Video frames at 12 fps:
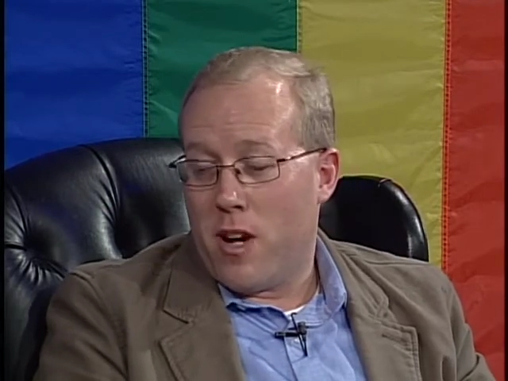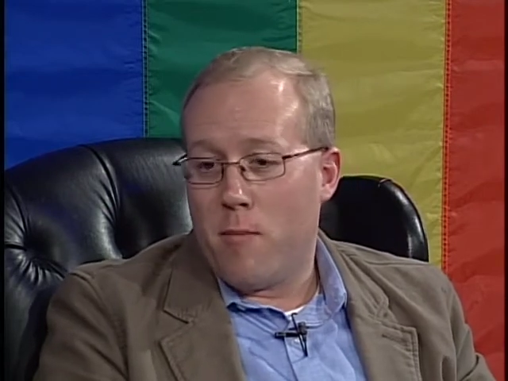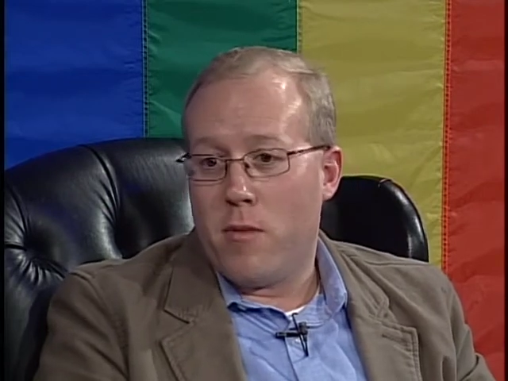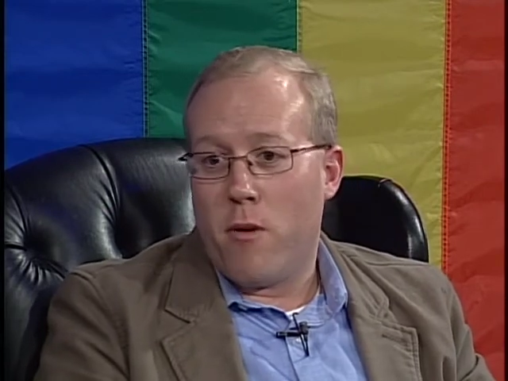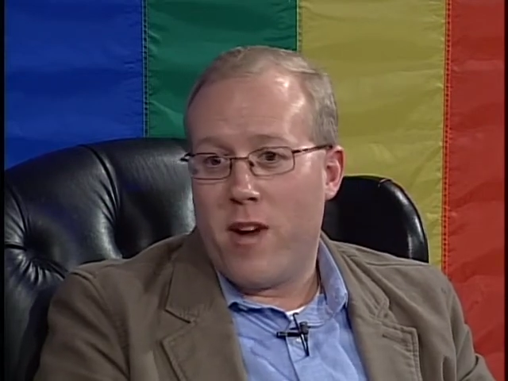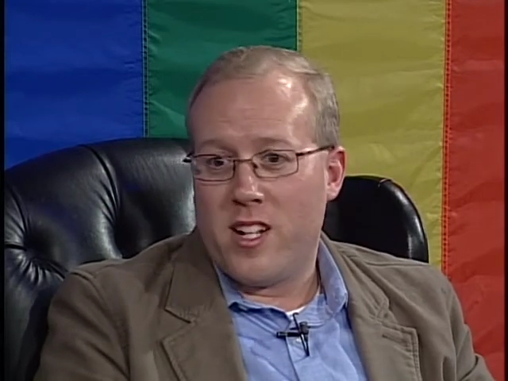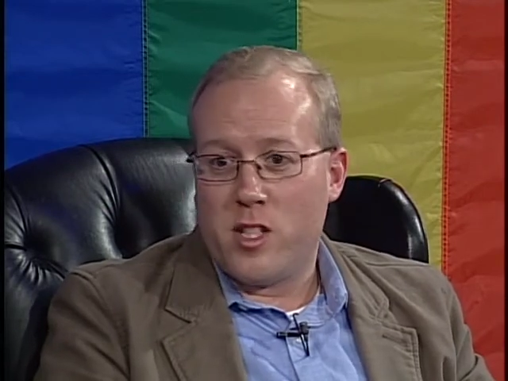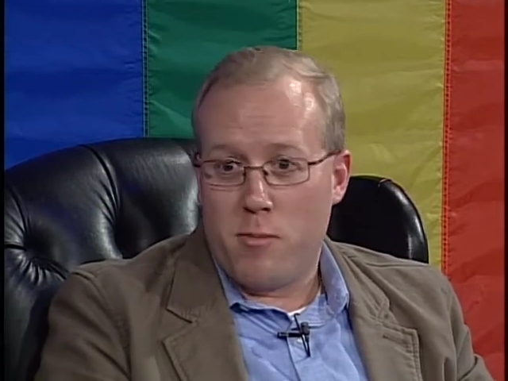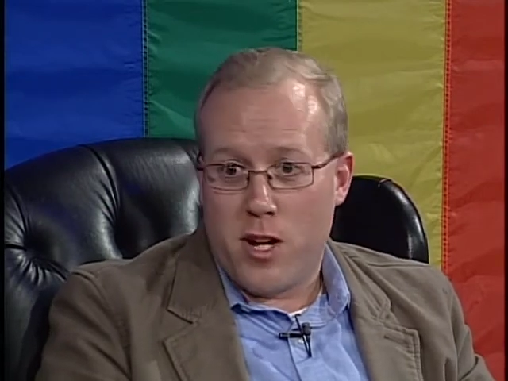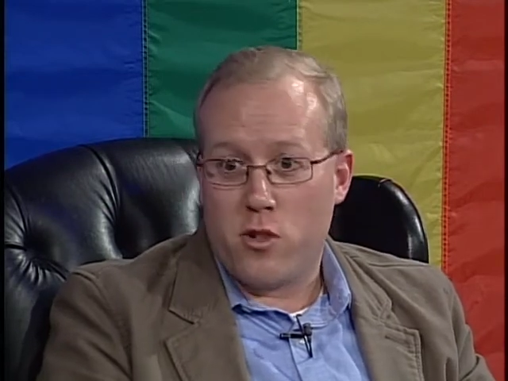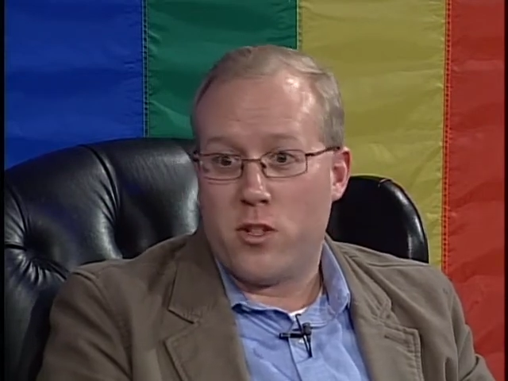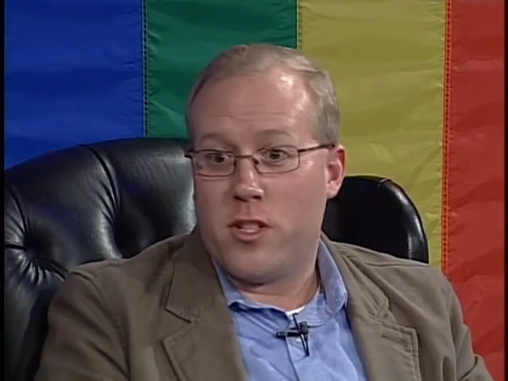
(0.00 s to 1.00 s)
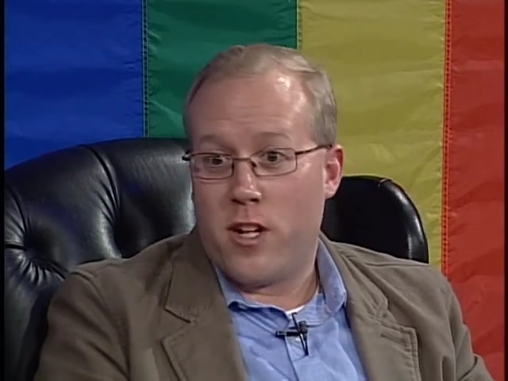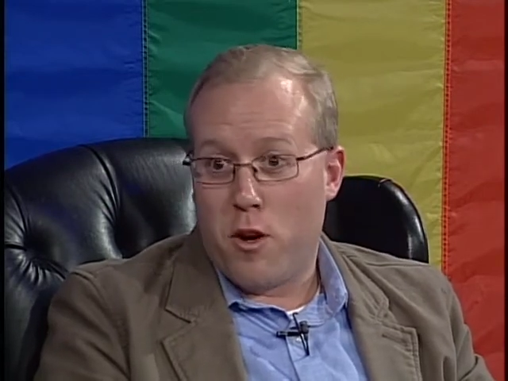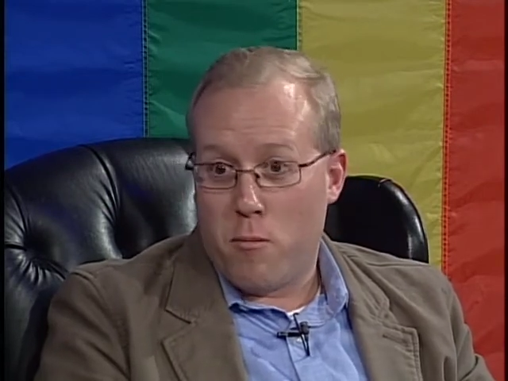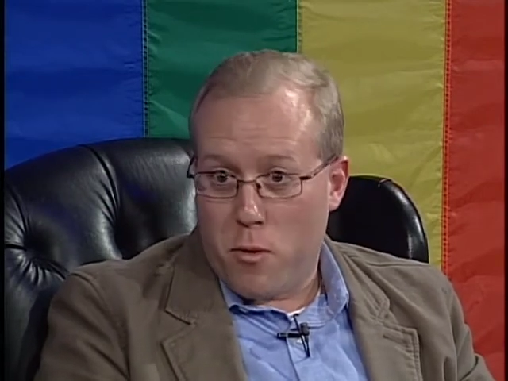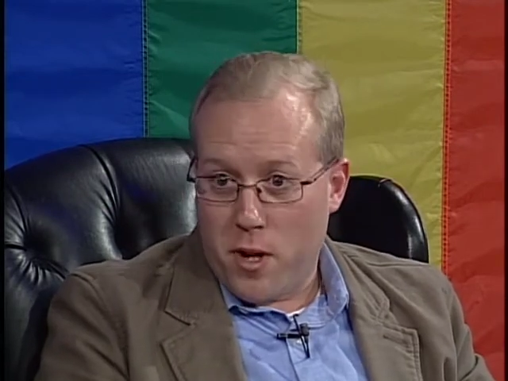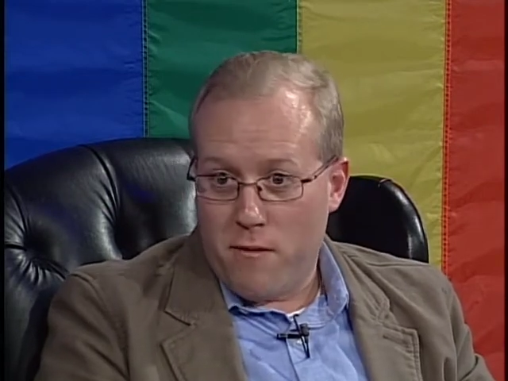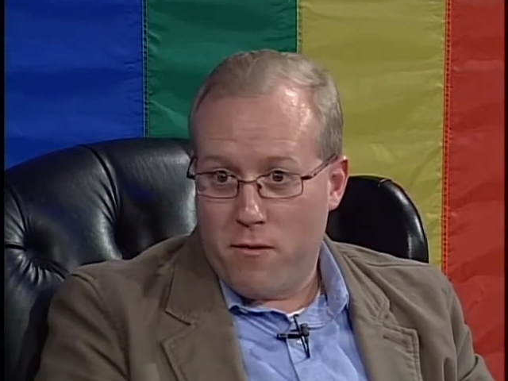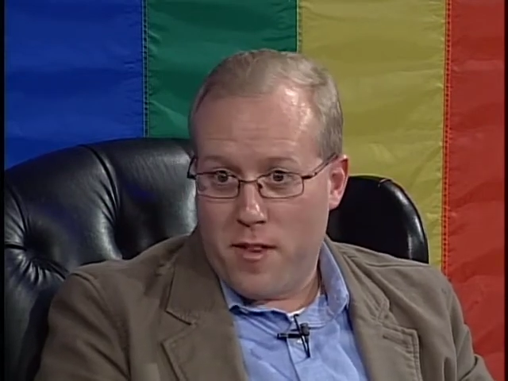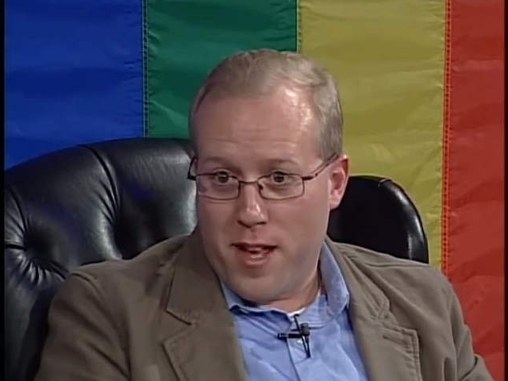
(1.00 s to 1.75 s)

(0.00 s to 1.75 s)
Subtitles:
and I'm going to write a special ceremony for